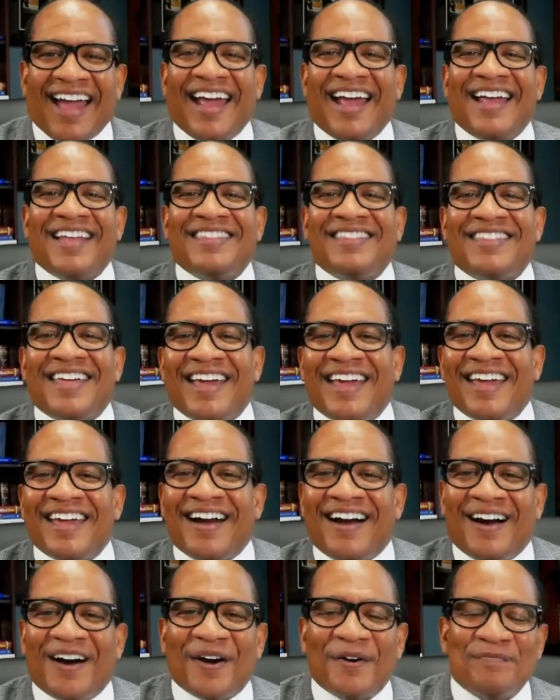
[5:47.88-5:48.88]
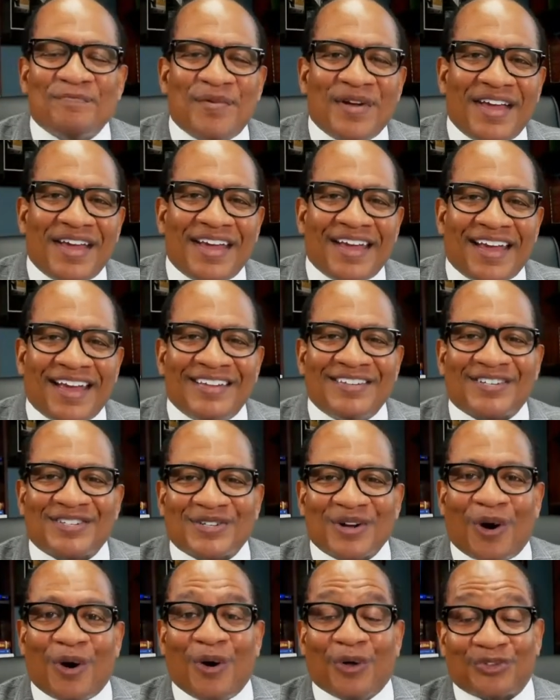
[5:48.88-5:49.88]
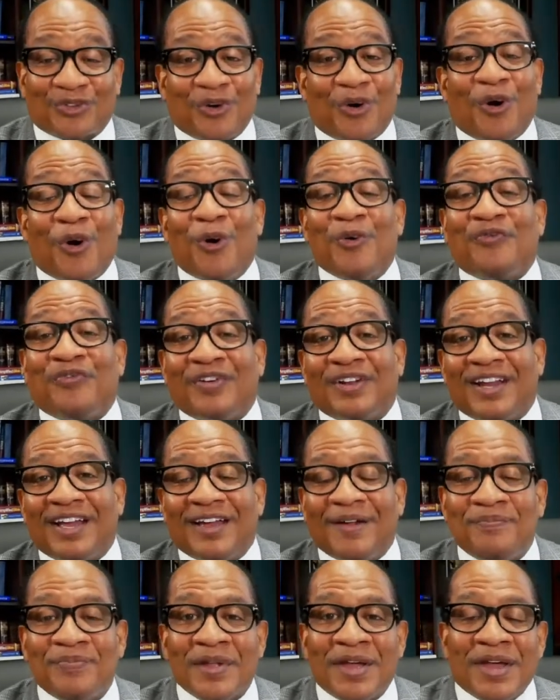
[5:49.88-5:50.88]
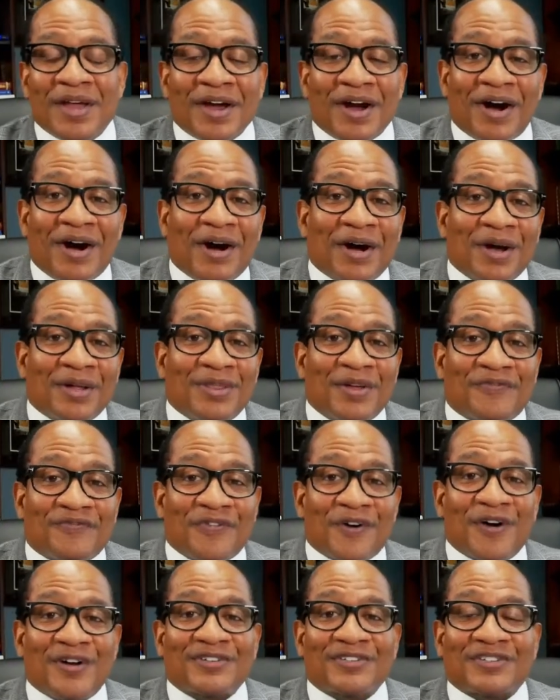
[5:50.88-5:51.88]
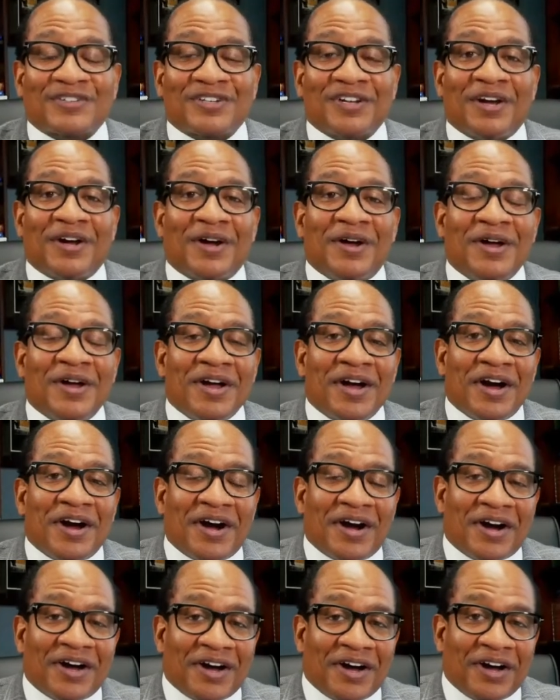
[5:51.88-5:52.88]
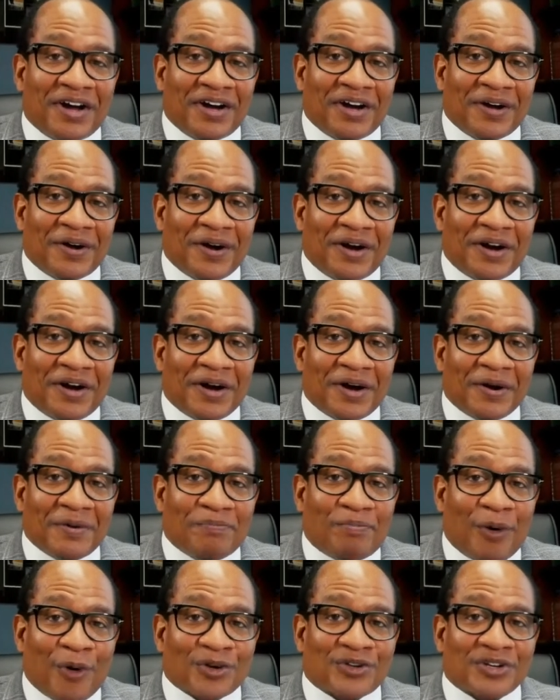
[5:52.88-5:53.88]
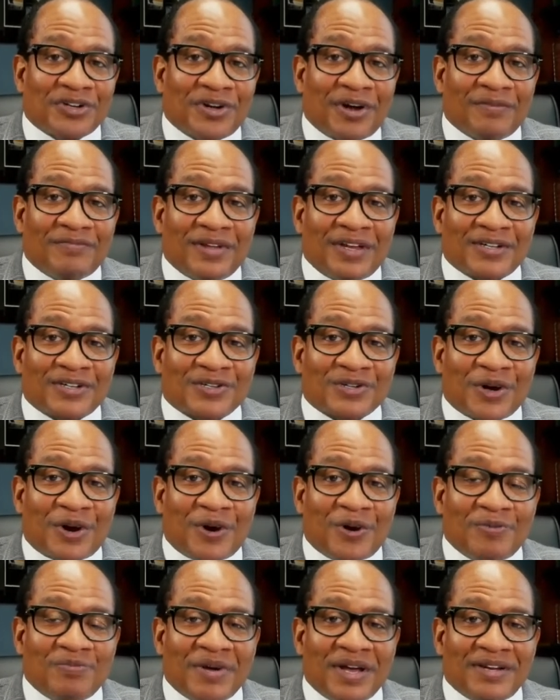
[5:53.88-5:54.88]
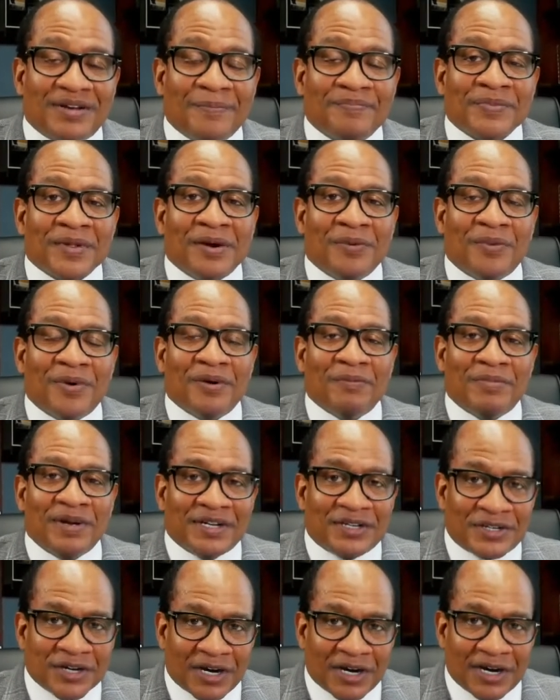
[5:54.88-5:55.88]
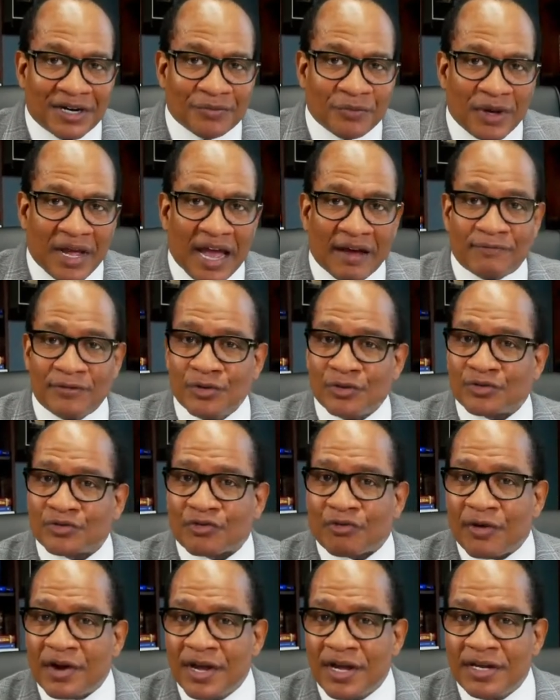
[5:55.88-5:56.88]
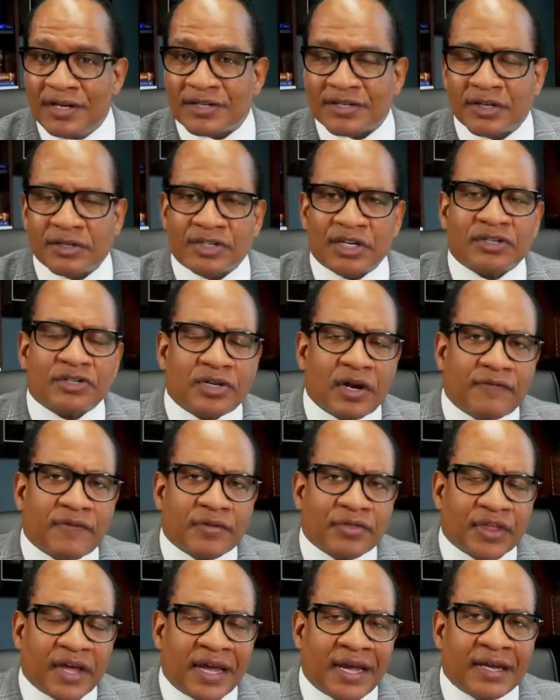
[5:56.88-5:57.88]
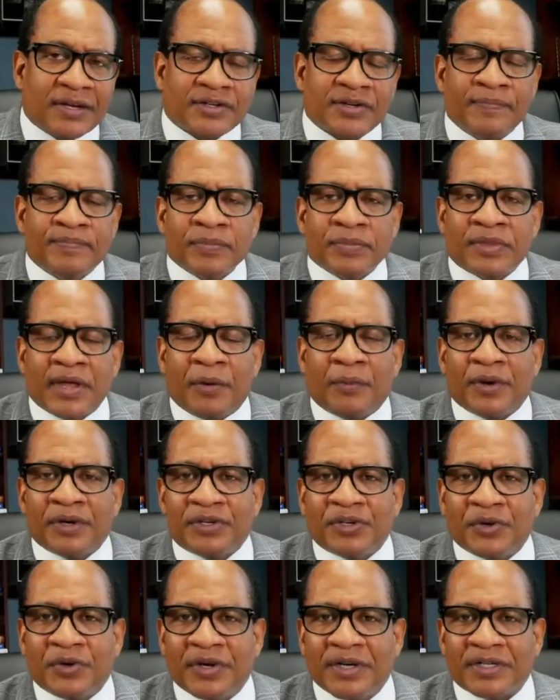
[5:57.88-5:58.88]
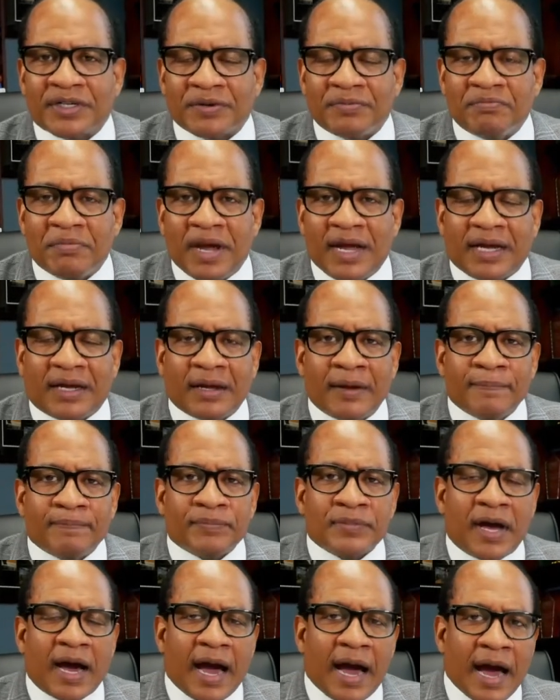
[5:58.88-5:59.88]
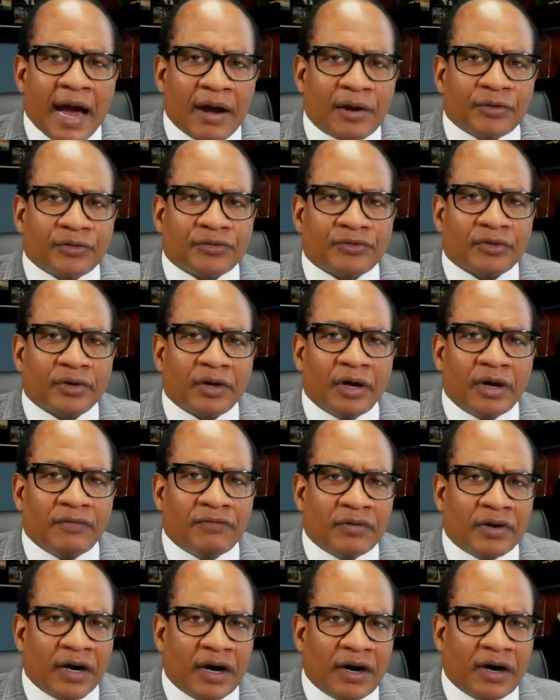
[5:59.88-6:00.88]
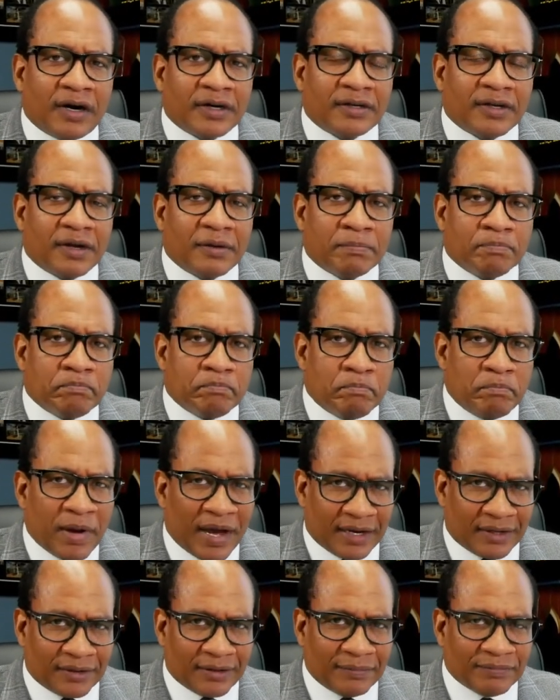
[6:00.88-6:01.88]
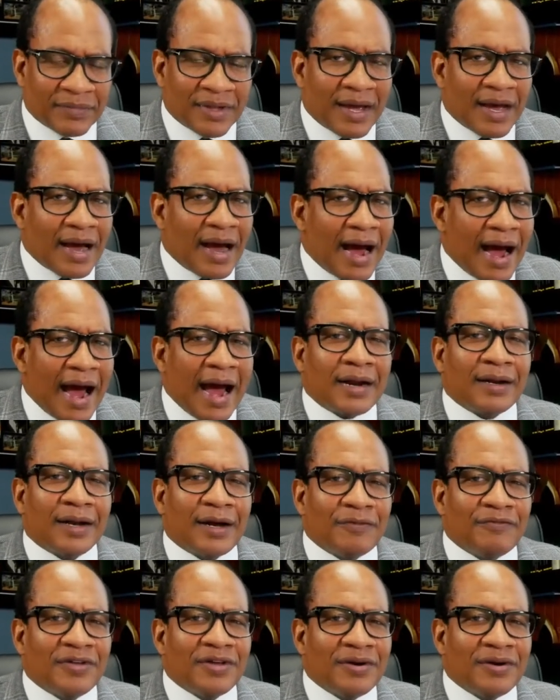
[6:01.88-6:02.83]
and they are being installed. So hopefully, uh, the first uh uh, uh, uh, portion of the installment will be done. We have new screens, just different things that we're doing to make the house of God better. I love